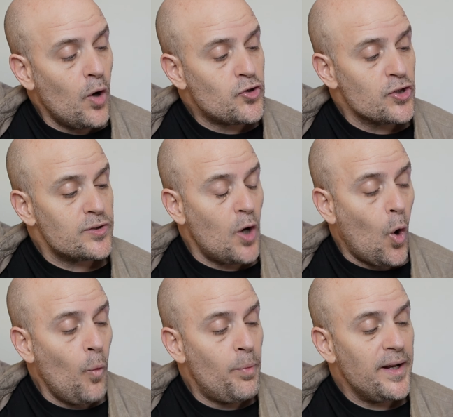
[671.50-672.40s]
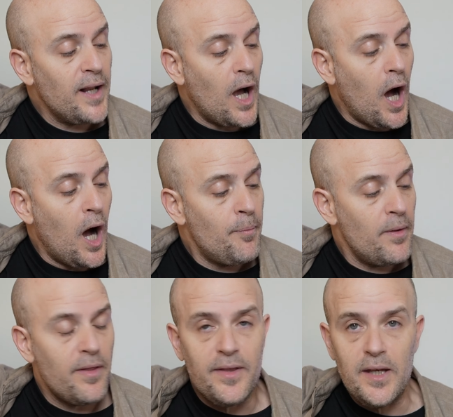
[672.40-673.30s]
just opening
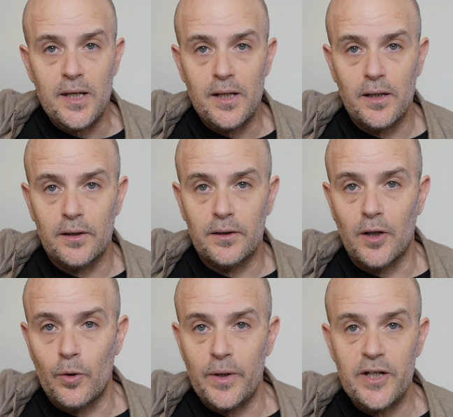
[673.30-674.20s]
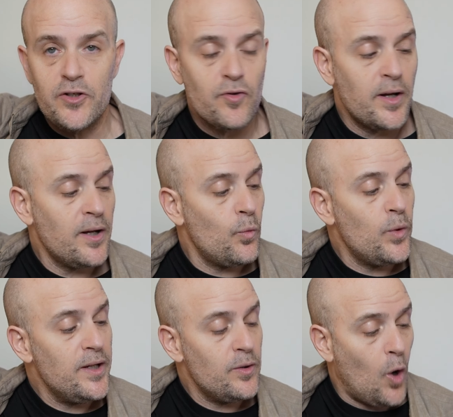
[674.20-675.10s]
up the low E string,
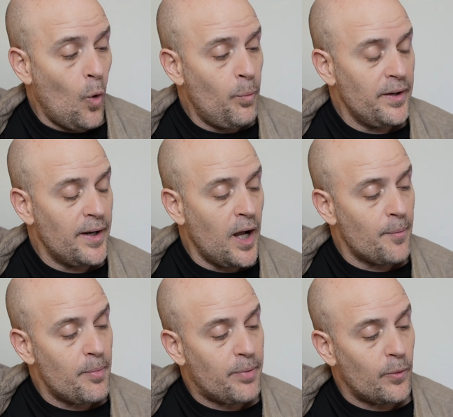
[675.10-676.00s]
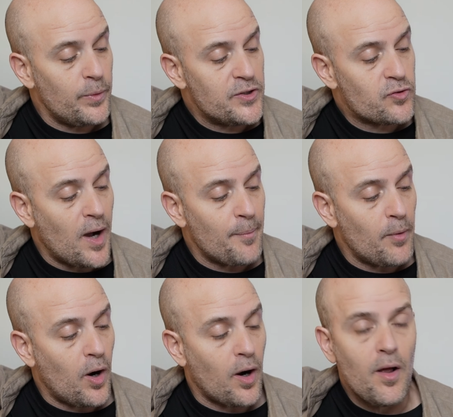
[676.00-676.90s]
we open it up, but we drop
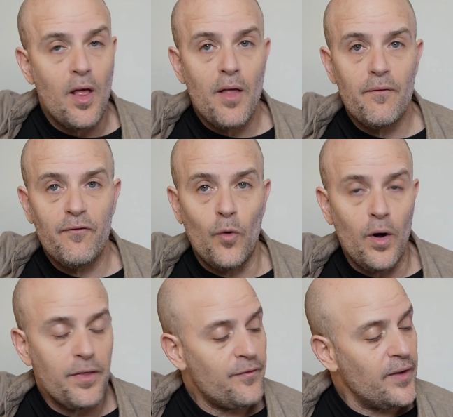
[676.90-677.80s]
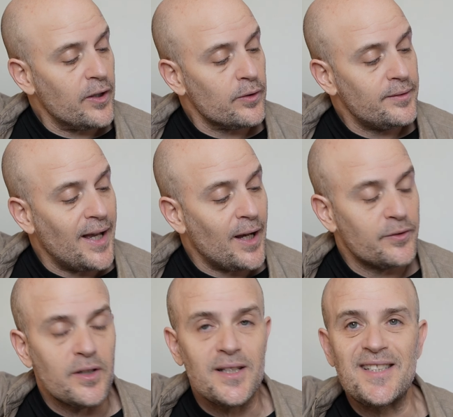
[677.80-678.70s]
our fourth finger
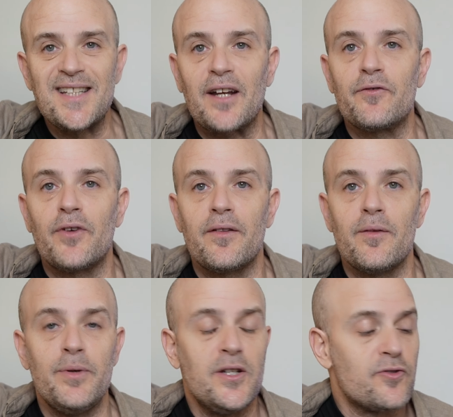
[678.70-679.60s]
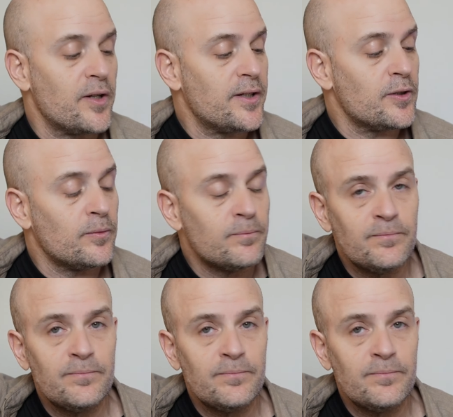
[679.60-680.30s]
down to the second fret of the B string. So